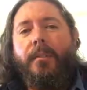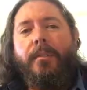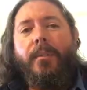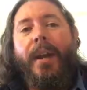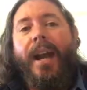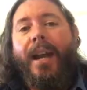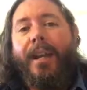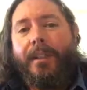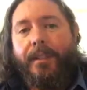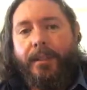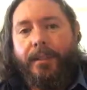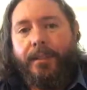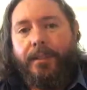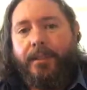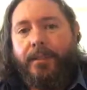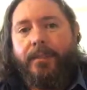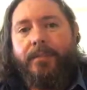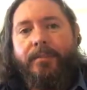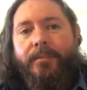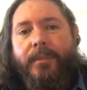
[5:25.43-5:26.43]

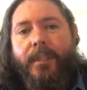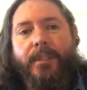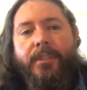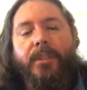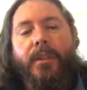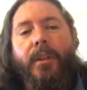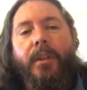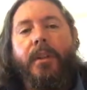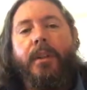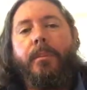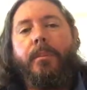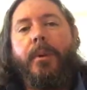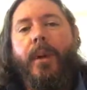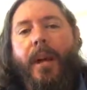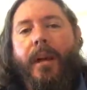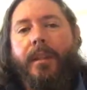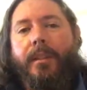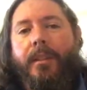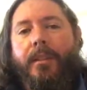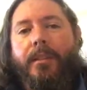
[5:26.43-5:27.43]
practice, let's call it a
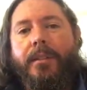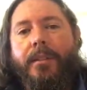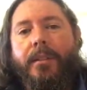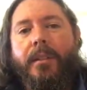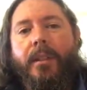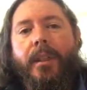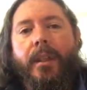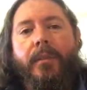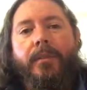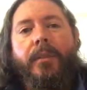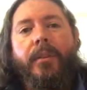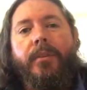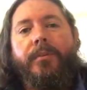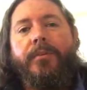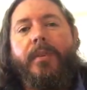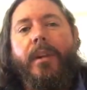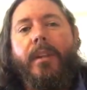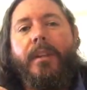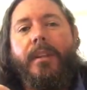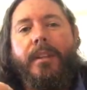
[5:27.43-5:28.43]
practice. If you
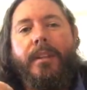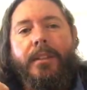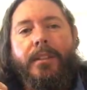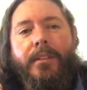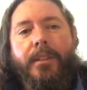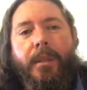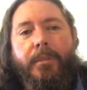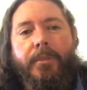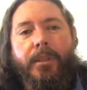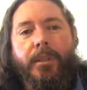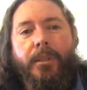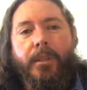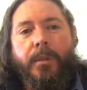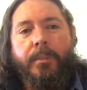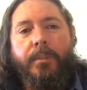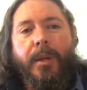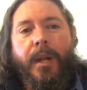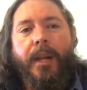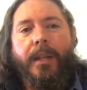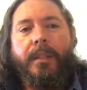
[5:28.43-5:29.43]
follow these steps in your
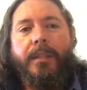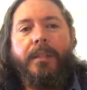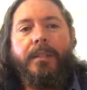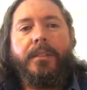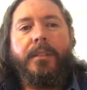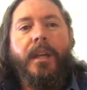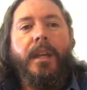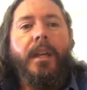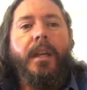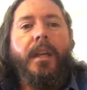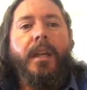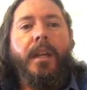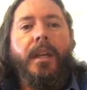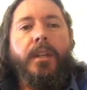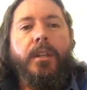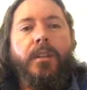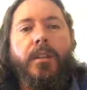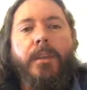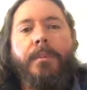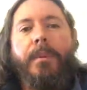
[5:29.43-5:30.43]
practice
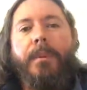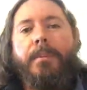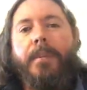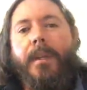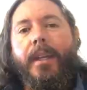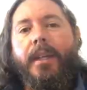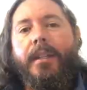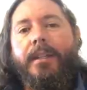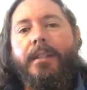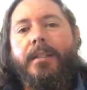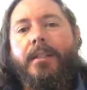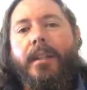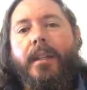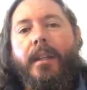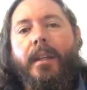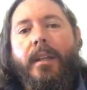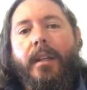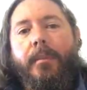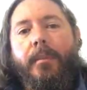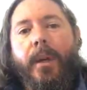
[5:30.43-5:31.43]
and you come up against
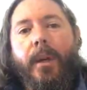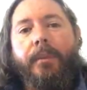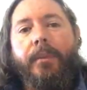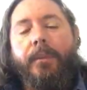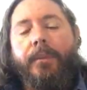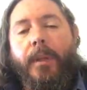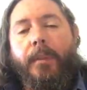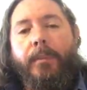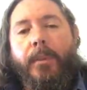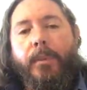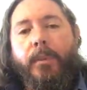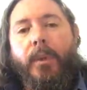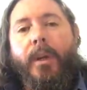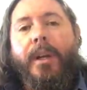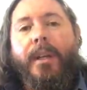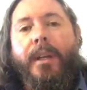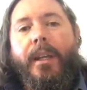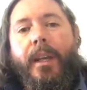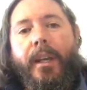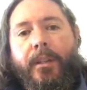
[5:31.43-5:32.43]
problem number
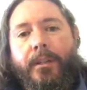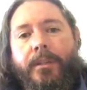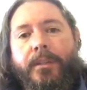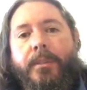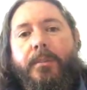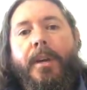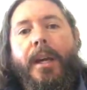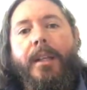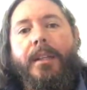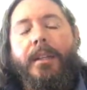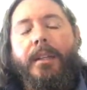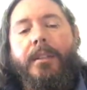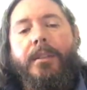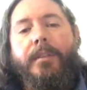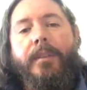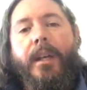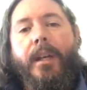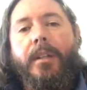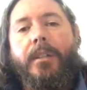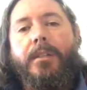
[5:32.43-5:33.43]
1, here's some ideas
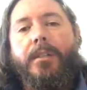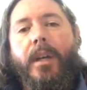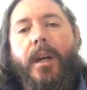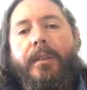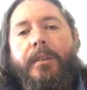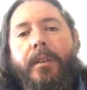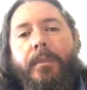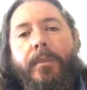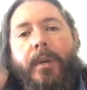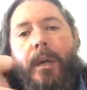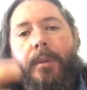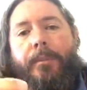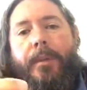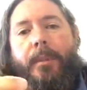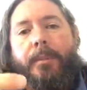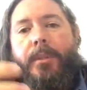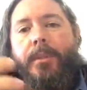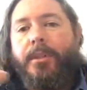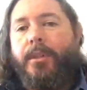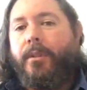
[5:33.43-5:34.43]
of how to solve it. Problem
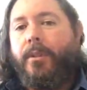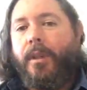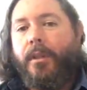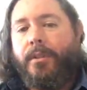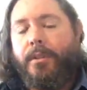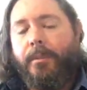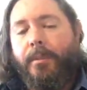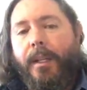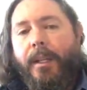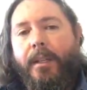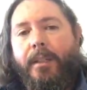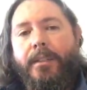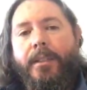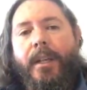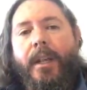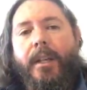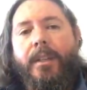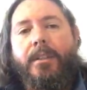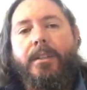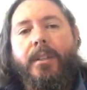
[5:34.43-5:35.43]
number 2, here's some ideas
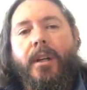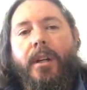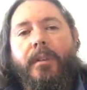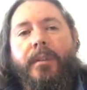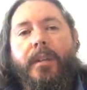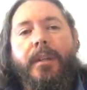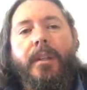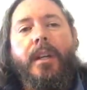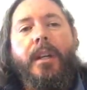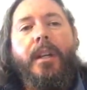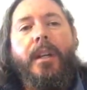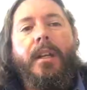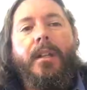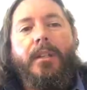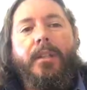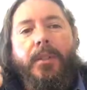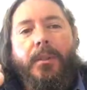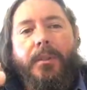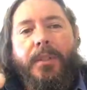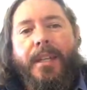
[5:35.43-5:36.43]
of how to solve it.
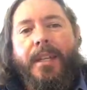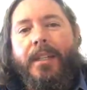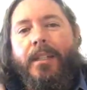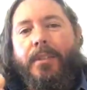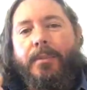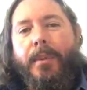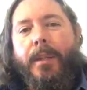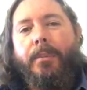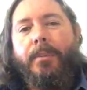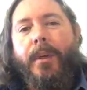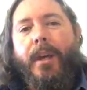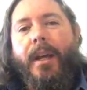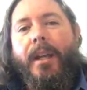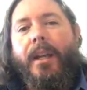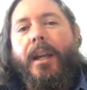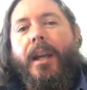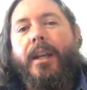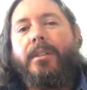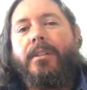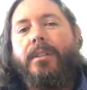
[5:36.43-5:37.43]
Do you teach people how
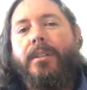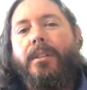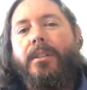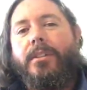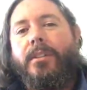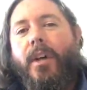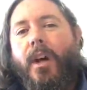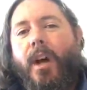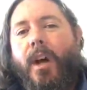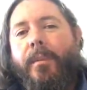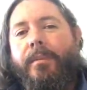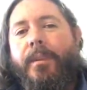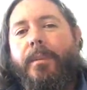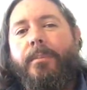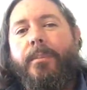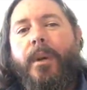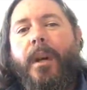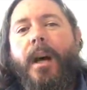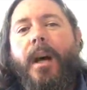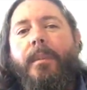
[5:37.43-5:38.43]
to actually solve the
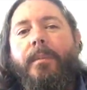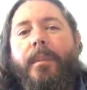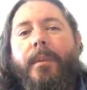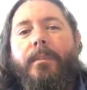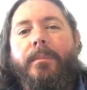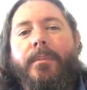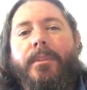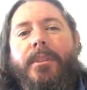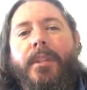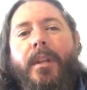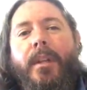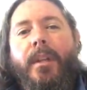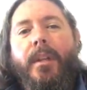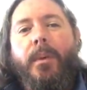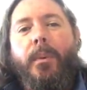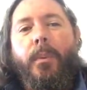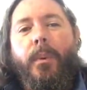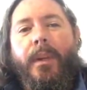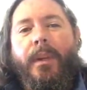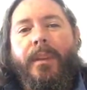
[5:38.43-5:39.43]
problems
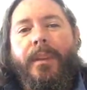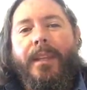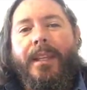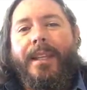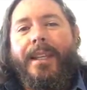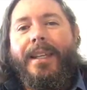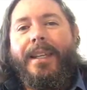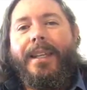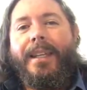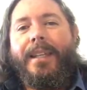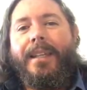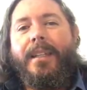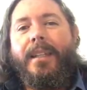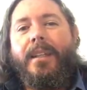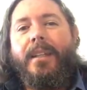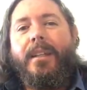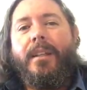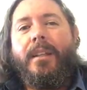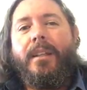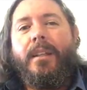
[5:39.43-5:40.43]
within